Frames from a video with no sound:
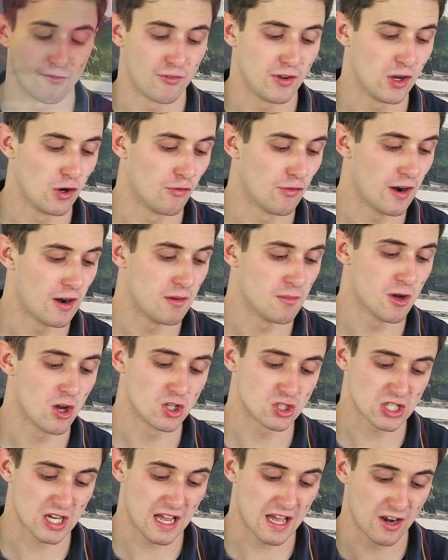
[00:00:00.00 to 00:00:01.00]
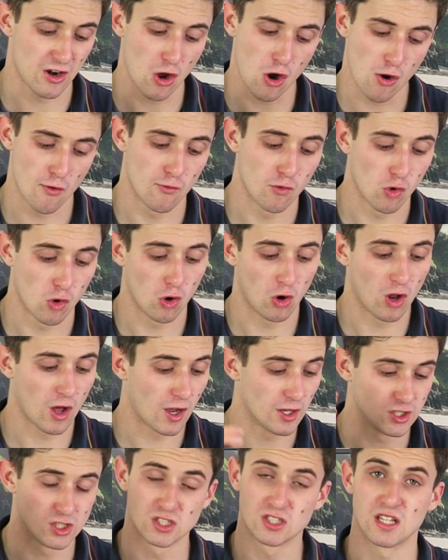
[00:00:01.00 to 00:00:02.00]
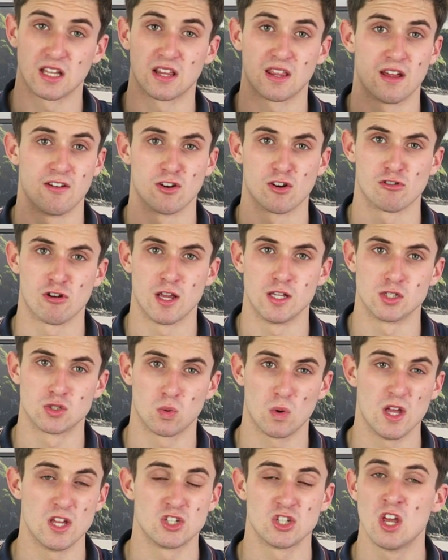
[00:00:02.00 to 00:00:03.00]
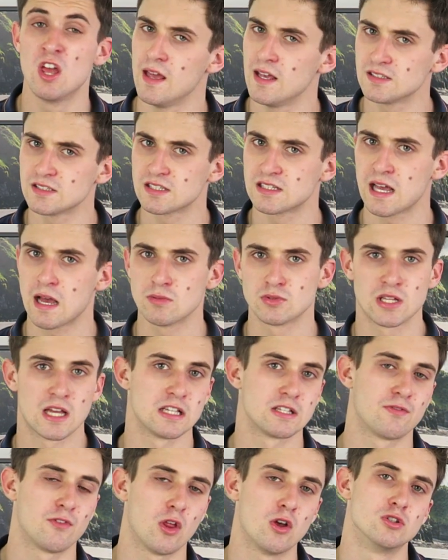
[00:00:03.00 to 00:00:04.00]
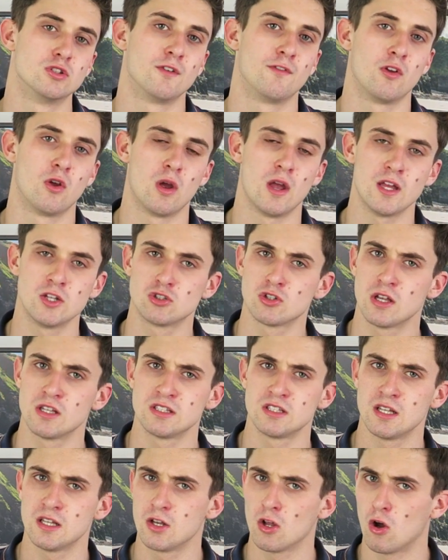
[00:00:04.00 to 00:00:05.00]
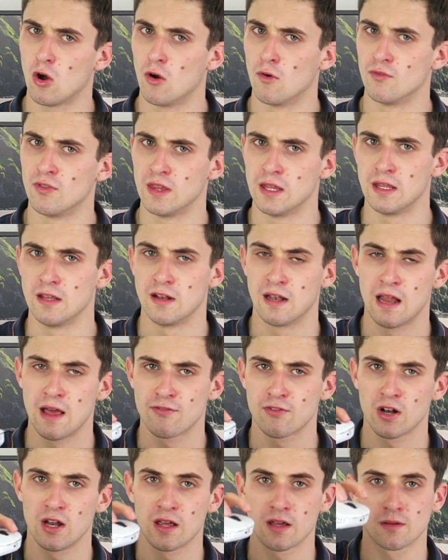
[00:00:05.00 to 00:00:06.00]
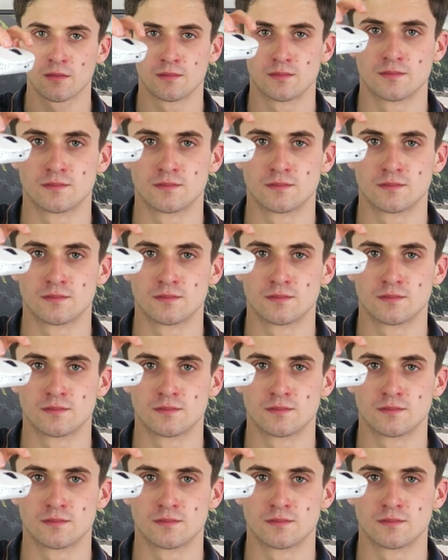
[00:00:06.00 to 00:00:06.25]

feel very much, and overall I just think they're a great switch. Here's a sound test for those of you who are interested of the left click